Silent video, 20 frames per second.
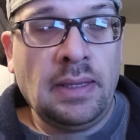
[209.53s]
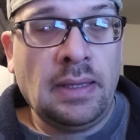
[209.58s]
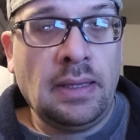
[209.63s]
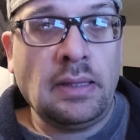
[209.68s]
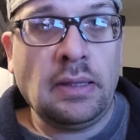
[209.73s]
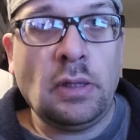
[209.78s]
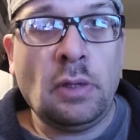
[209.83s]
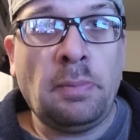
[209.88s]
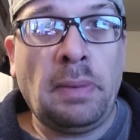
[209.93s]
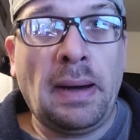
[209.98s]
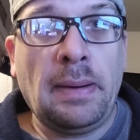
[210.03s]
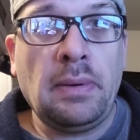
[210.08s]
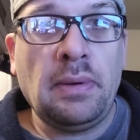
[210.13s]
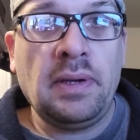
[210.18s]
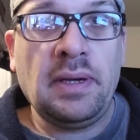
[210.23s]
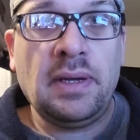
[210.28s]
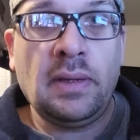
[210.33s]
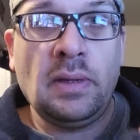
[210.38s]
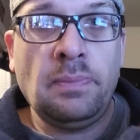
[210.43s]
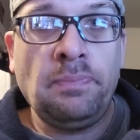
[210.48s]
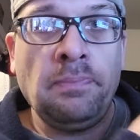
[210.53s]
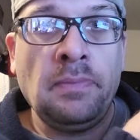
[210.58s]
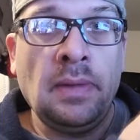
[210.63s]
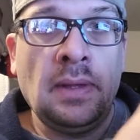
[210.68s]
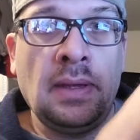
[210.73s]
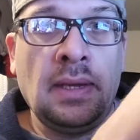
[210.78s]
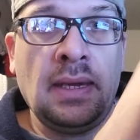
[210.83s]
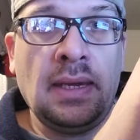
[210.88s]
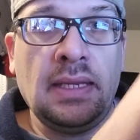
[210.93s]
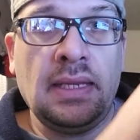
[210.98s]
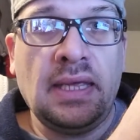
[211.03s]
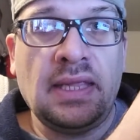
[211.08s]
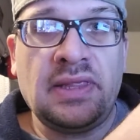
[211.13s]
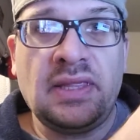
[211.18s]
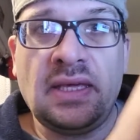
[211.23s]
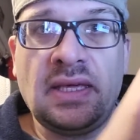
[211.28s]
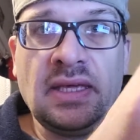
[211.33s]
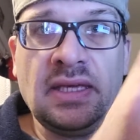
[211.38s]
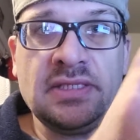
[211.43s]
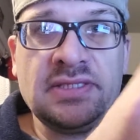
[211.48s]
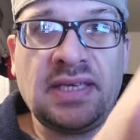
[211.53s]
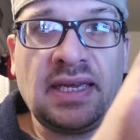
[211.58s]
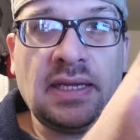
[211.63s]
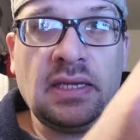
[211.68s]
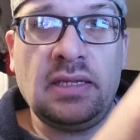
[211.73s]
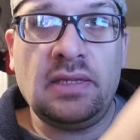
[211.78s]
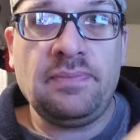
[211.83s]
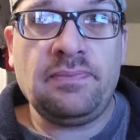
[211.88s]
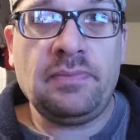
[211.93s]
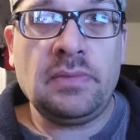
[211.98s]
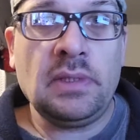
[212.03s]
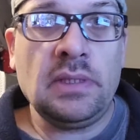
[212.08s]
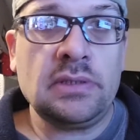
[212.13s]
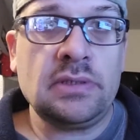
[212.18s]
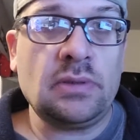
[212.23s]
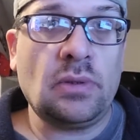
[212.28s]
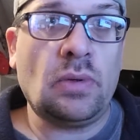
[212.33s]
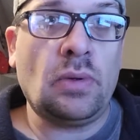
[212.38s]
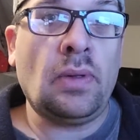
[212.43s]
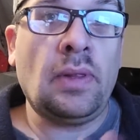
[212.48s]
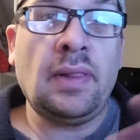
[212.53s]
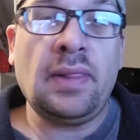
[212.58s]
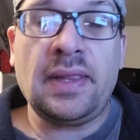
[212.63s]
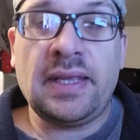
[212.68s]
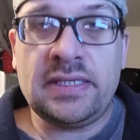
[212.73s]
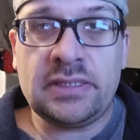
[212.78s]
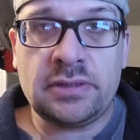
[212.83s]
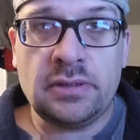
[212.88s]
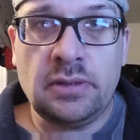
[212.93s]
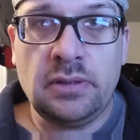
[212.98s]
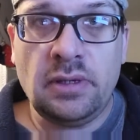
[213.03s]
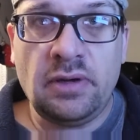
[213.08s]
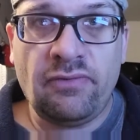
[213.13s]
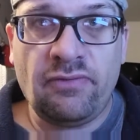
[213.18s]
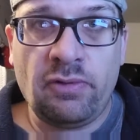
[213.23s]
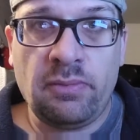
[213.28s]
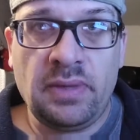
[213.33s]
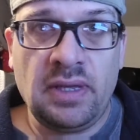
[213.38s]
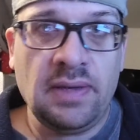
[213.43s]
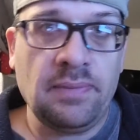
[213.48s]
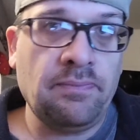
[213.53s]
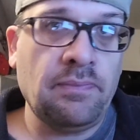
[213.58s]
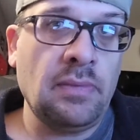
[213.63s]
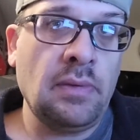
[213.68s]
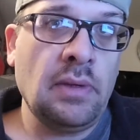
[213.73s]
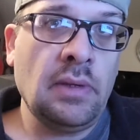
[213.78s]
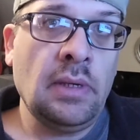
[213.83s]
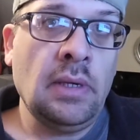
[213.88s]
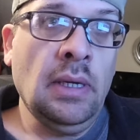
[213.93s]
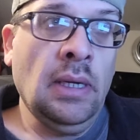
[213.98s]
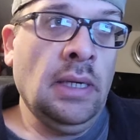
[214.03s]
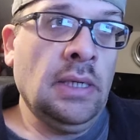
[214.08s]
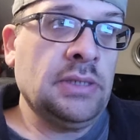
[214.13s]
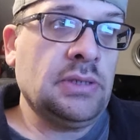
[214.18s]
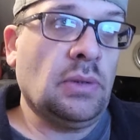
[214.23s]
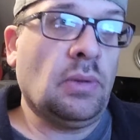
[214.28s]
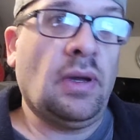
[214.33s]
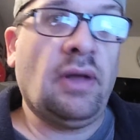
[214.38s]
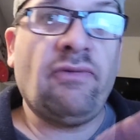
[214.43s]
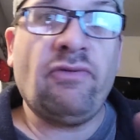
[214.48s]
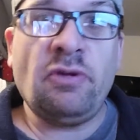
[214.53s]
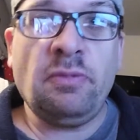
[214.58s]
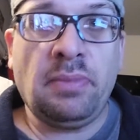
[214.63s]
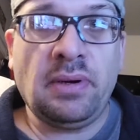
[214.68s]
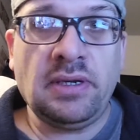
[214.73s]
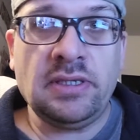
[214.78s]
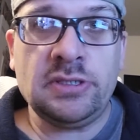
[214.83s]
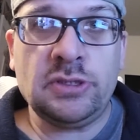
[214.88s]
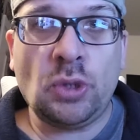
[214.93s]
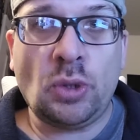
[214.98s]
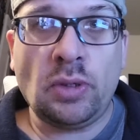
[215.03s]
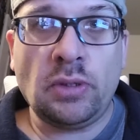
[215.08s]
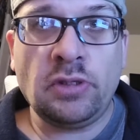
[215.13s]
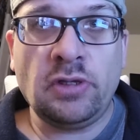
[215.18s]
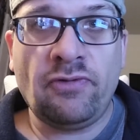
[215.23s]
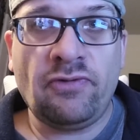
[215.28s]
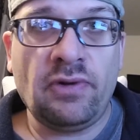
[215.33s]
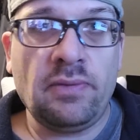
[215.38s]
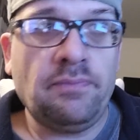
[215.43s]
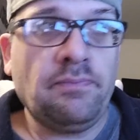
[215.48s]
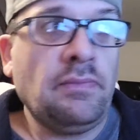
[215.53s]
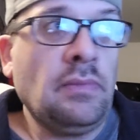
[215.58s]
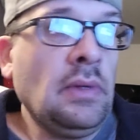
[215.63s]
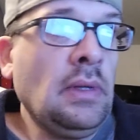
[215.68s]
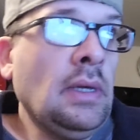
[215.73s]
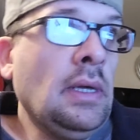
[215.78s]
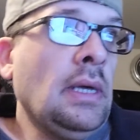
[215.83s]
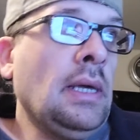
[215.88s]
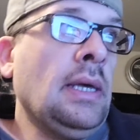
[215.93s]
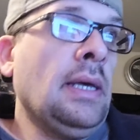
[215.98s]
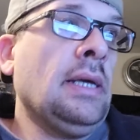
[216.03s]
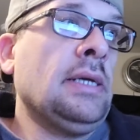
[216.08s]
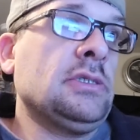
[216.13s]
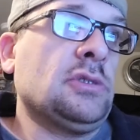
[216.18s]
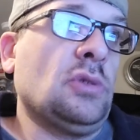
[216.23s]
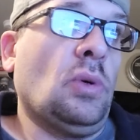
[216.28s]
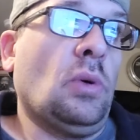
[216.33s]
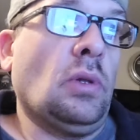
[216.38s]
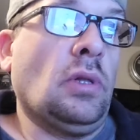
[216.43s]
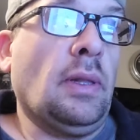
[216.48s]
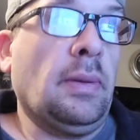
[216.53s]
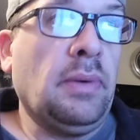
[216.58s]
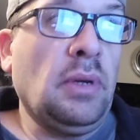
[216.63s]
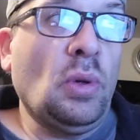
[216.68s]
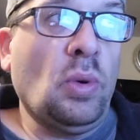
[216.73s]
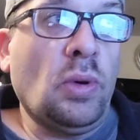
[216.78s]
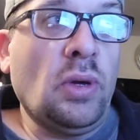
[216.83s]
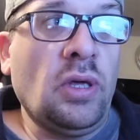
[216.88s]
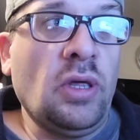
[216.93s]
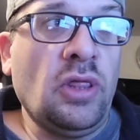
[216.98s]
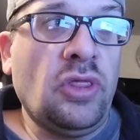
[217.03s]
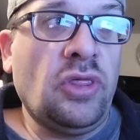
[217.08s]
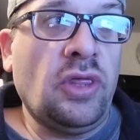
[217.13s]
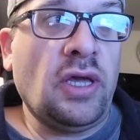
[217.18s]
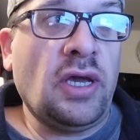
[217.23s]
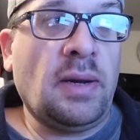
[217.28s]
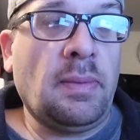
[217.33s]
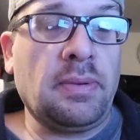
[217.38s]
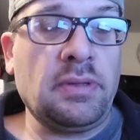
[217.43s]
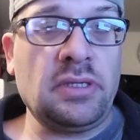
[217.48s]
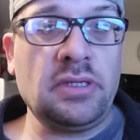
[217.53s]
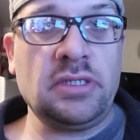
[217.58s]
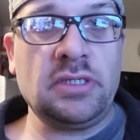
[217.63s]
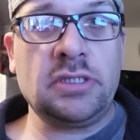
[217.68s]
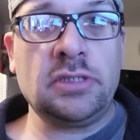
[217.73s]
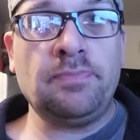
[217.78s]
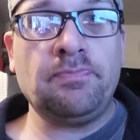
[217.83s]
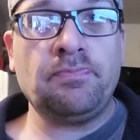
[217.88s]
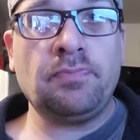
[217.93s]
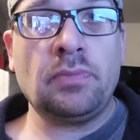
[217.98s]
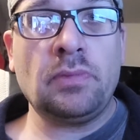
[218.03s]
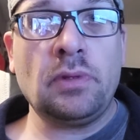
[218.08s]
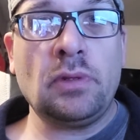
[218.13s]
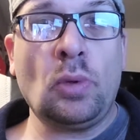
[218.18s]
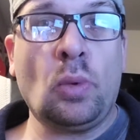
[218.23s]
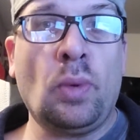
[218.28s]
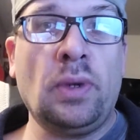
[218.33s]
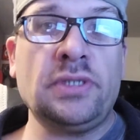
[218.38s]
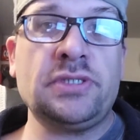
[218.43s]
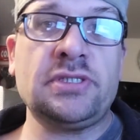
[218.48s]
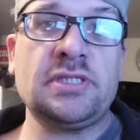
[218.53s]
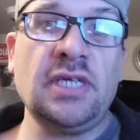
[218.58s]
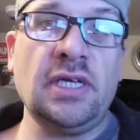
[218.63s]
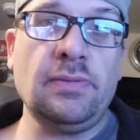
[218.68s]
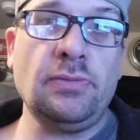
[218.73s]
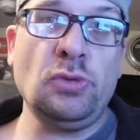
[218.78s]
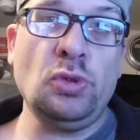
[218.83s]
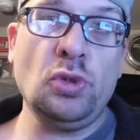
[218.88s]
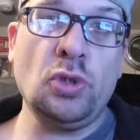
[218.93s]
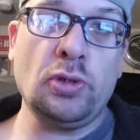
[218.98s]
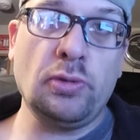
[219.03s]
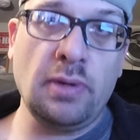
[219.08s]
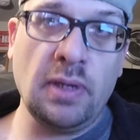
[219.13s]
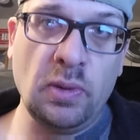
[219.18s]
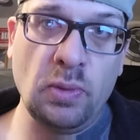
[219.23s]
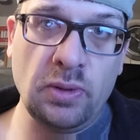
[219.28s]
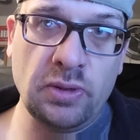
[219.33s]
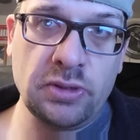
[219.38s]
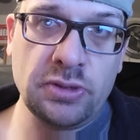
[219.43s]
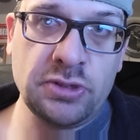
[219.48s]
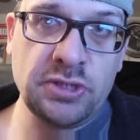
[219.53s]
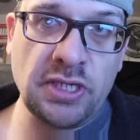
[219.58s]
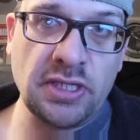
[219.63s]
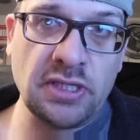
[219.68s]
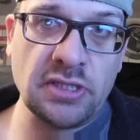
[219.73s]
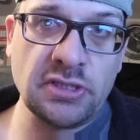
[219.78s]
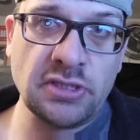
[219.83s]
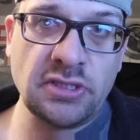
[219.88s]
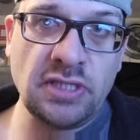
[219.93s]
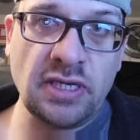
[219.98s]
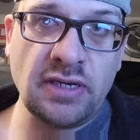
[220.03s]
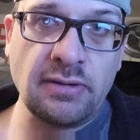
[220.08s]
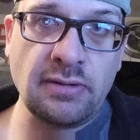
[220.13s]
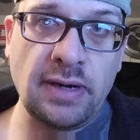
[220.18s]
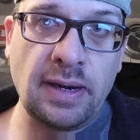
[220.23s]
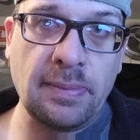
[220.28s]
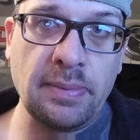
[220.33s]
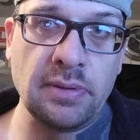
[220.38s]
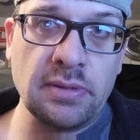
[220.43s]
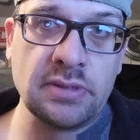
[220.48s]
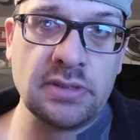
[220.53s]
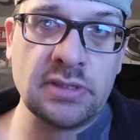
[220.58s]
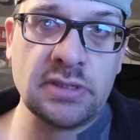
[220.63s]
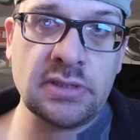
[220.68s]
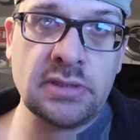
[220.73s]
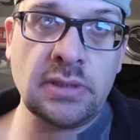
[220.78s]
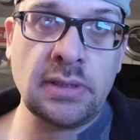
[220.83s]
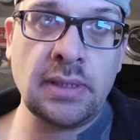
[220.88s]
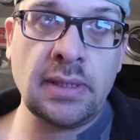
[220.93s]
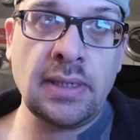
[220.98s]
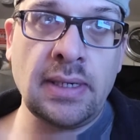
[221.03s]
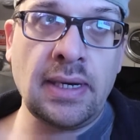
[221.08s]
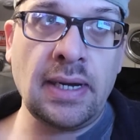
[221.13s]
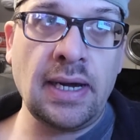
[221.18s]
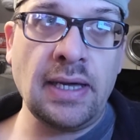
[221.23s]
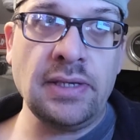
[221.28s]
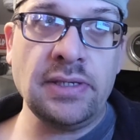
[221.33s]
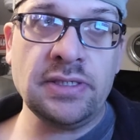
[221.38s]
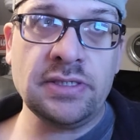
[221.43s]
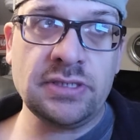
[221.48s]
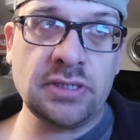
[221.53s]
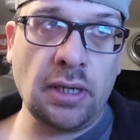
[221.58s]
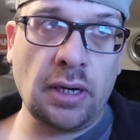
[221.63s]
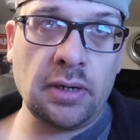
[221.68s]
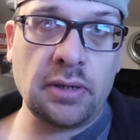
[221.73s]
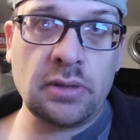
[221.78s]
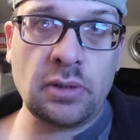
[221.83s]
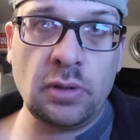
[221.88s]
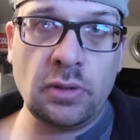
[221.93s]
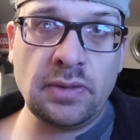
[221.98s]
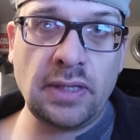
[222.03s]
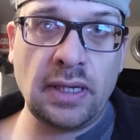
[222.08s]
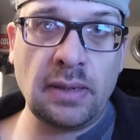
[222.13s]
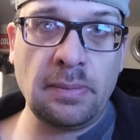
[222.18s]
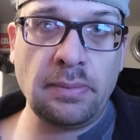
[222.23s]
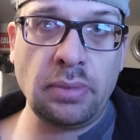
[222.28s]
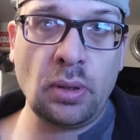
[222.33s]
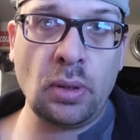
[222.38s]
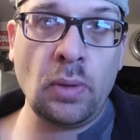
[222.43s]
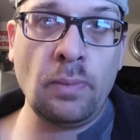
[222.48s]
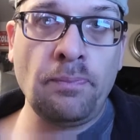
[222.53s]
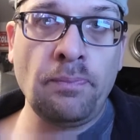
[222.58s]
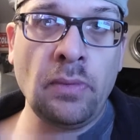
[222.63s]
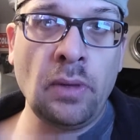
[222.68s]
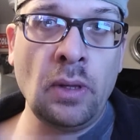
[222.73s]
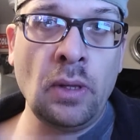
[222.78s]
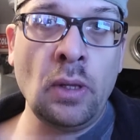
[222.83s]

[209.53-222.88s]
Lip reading: little bobblehead, and I think he signed it. So that's good enough for me. So everybody's totally different. So let me know what you think about this. Once again, you agree with Jake the Snake Roberts on his article down below,